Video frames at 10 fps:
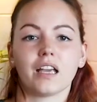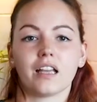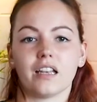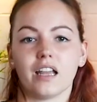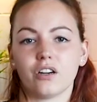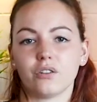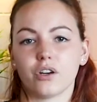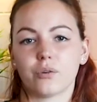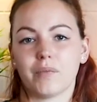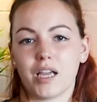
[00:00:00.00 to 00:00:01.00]
An
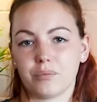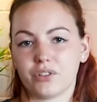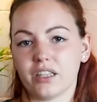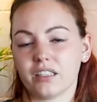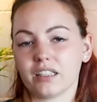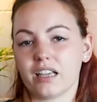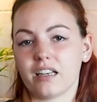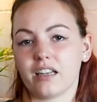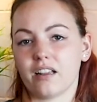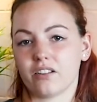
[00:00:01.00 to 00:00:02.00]
RO membrane
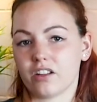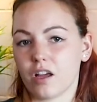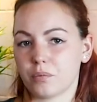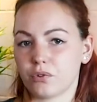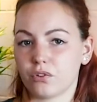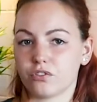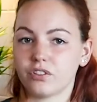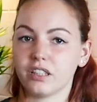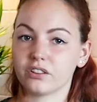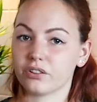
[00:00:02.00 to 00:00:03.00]
can last up to
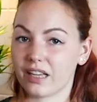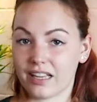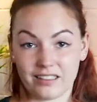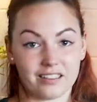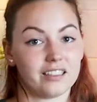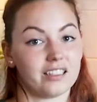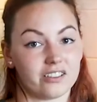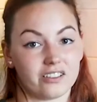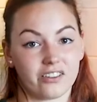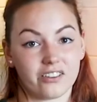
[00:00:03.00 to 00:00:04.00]
3 to 8
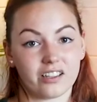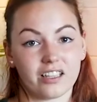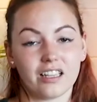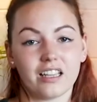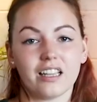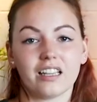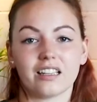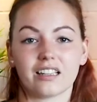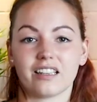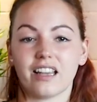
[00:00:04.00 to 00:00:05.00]
years.
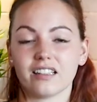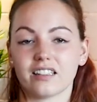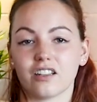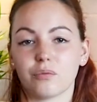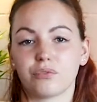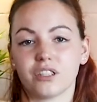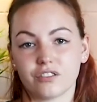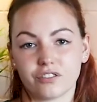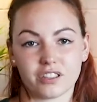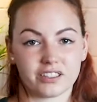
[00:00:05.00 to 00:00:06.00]
Neglected
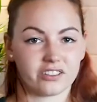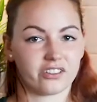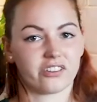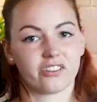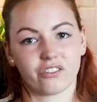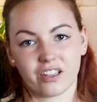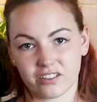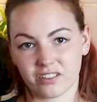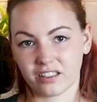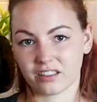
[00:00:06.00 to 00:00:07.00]
pre-filters
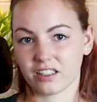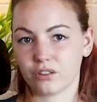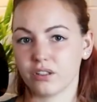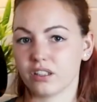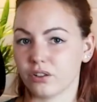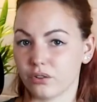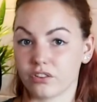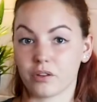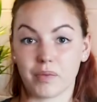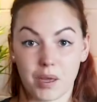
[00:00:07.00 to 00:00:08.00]
drastically
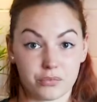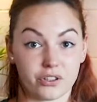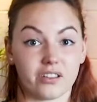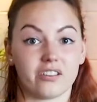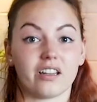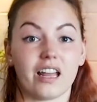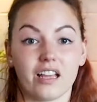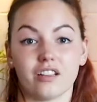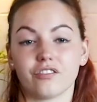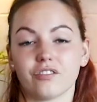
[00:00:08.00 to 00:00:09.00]
reduce the membrane's
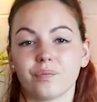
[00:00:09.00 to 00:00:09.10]
life.